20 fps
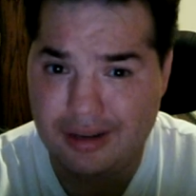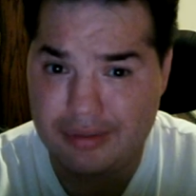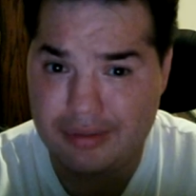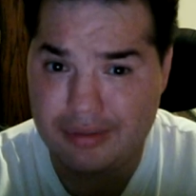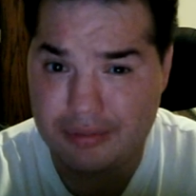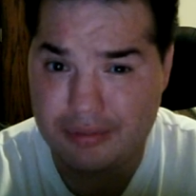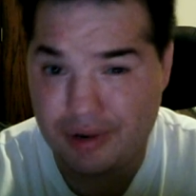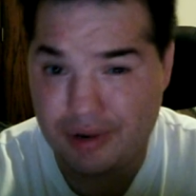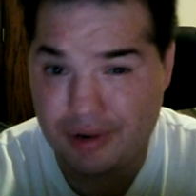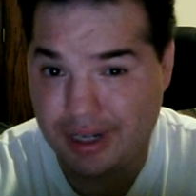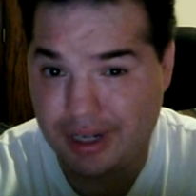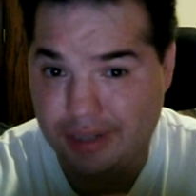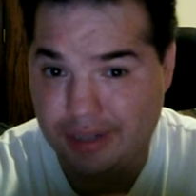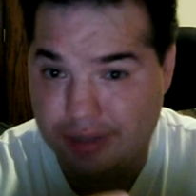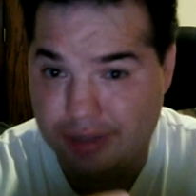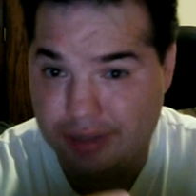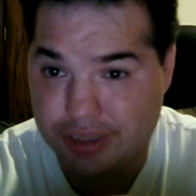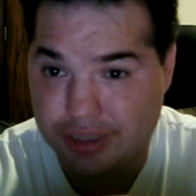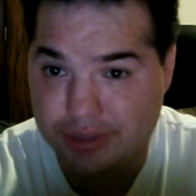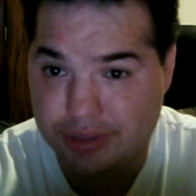the morning I do
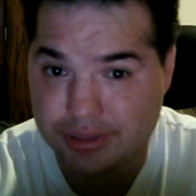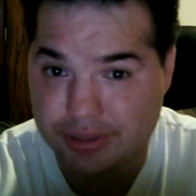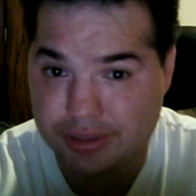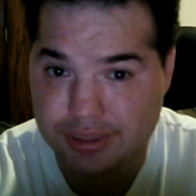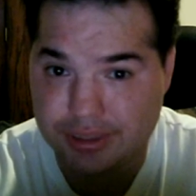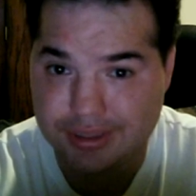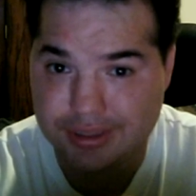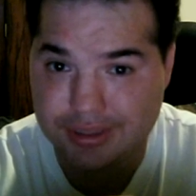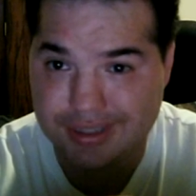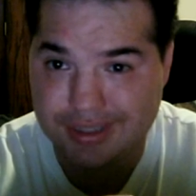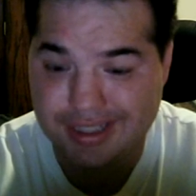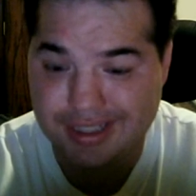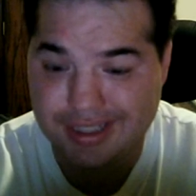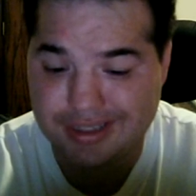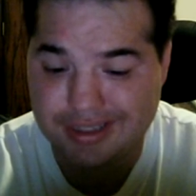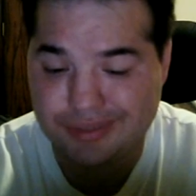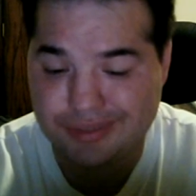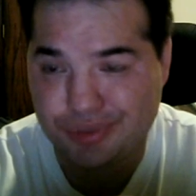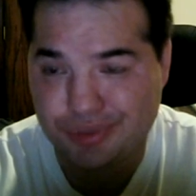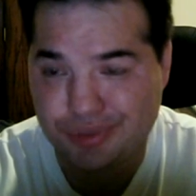the juices, and it
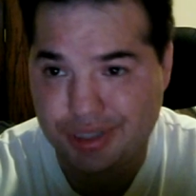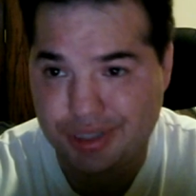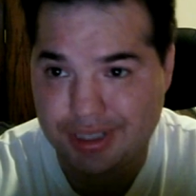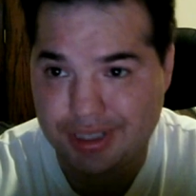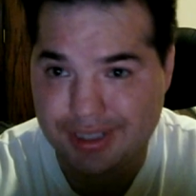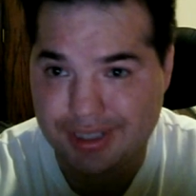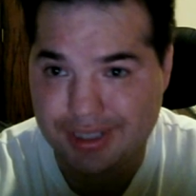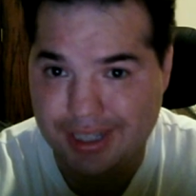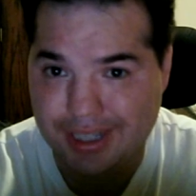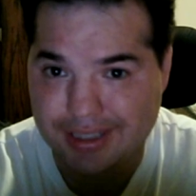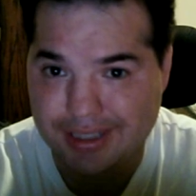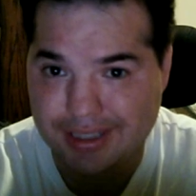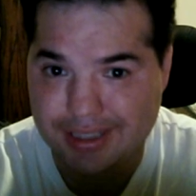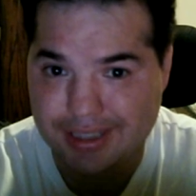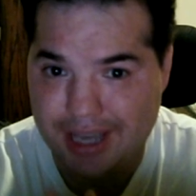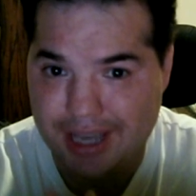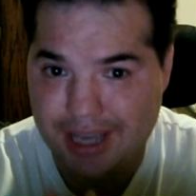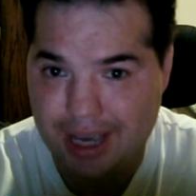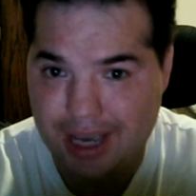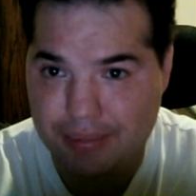really contains the
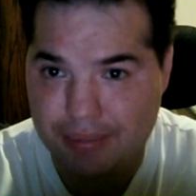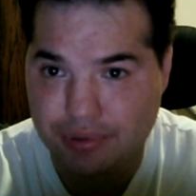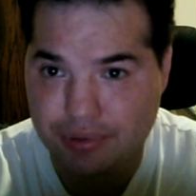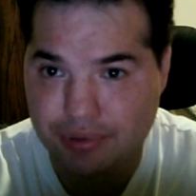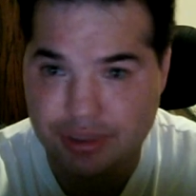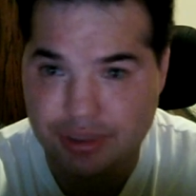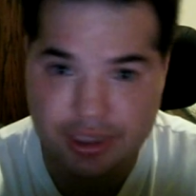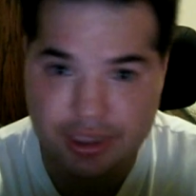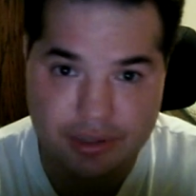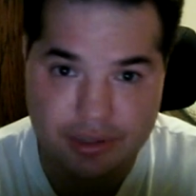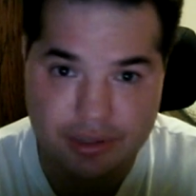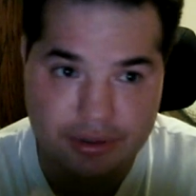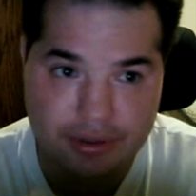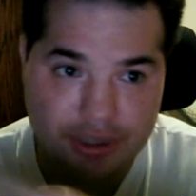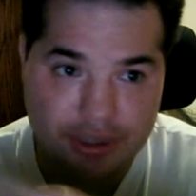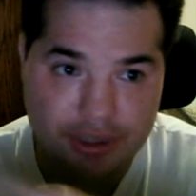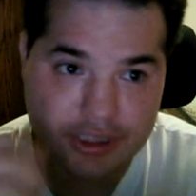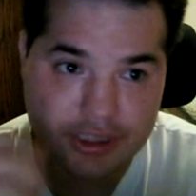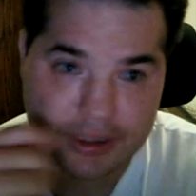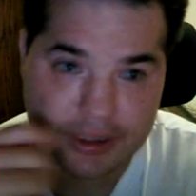apples and the
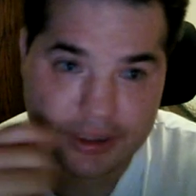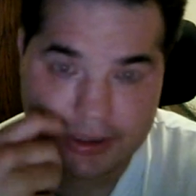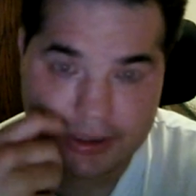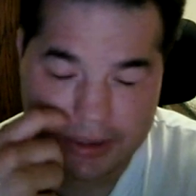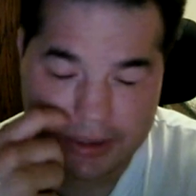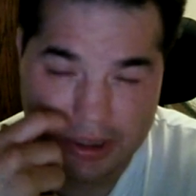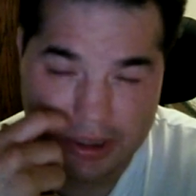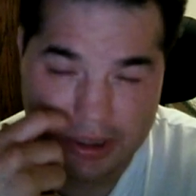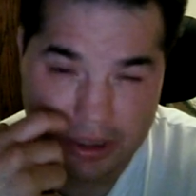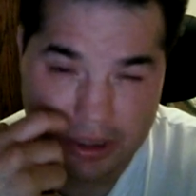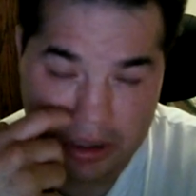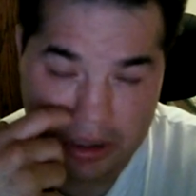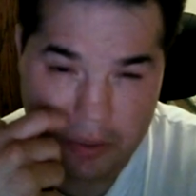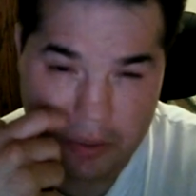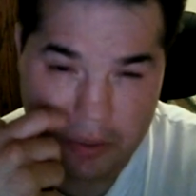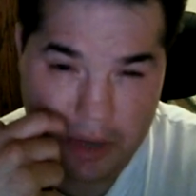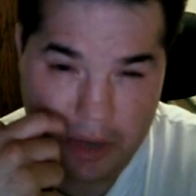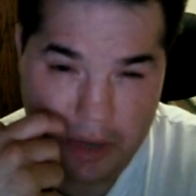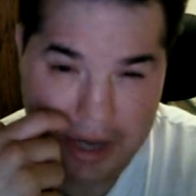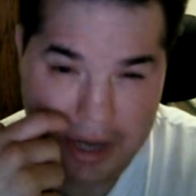oranges, a
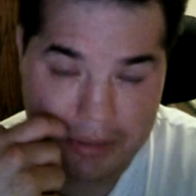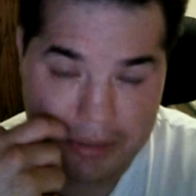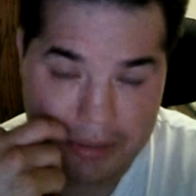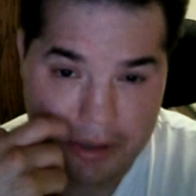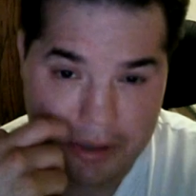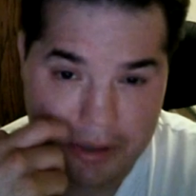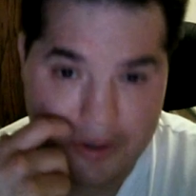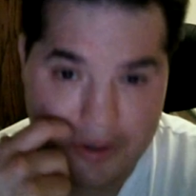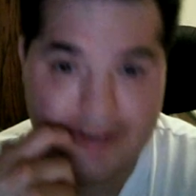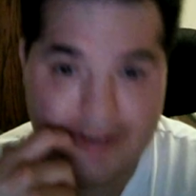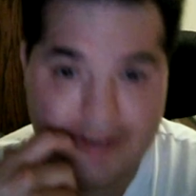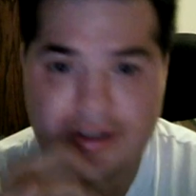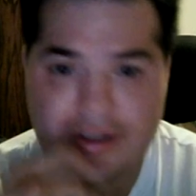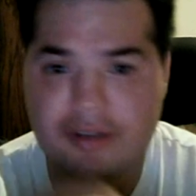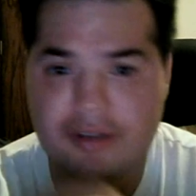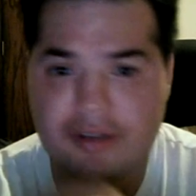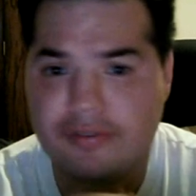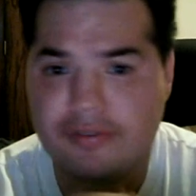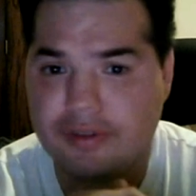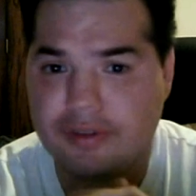watermelon, and
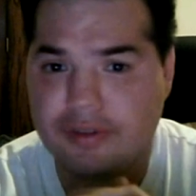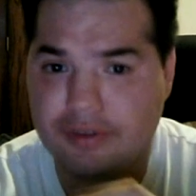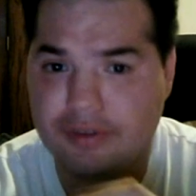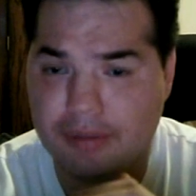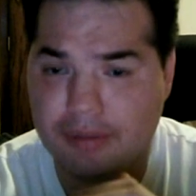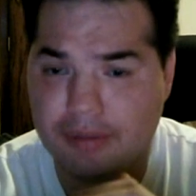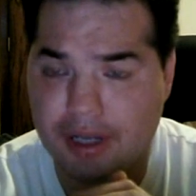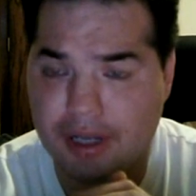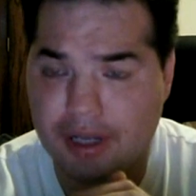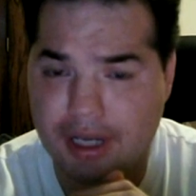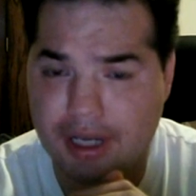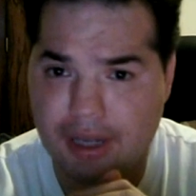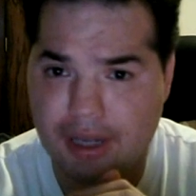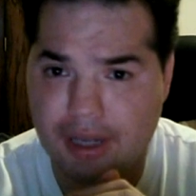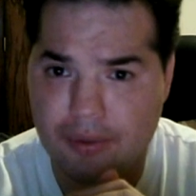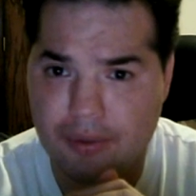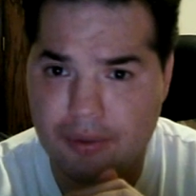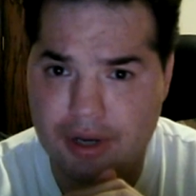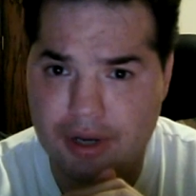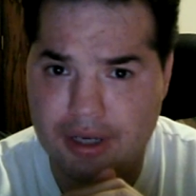if I'm lucky to
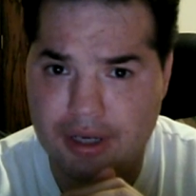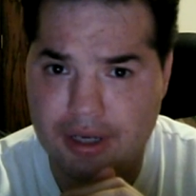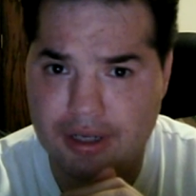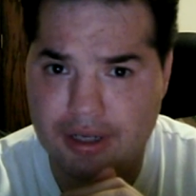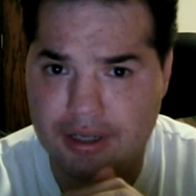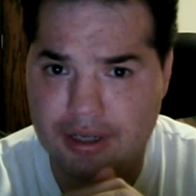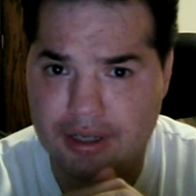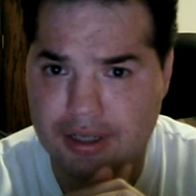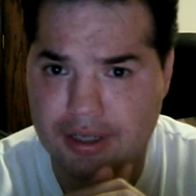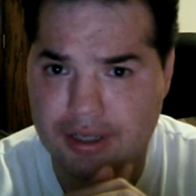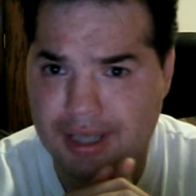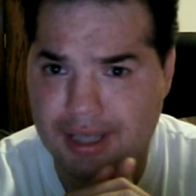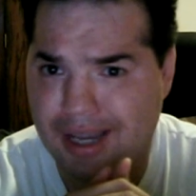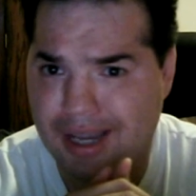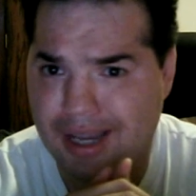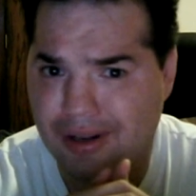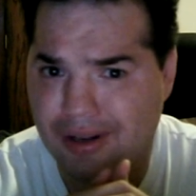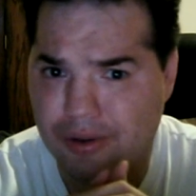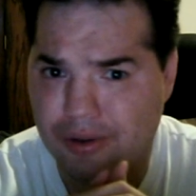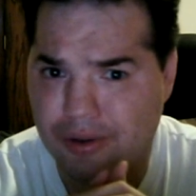get one,
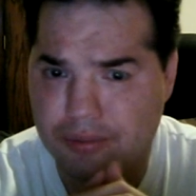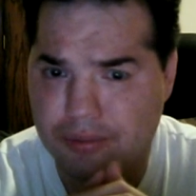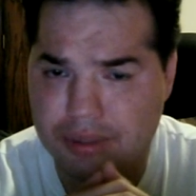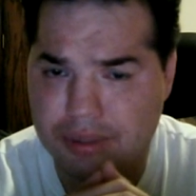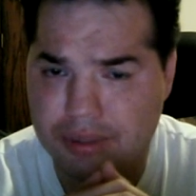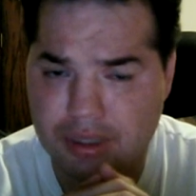cantaloupe.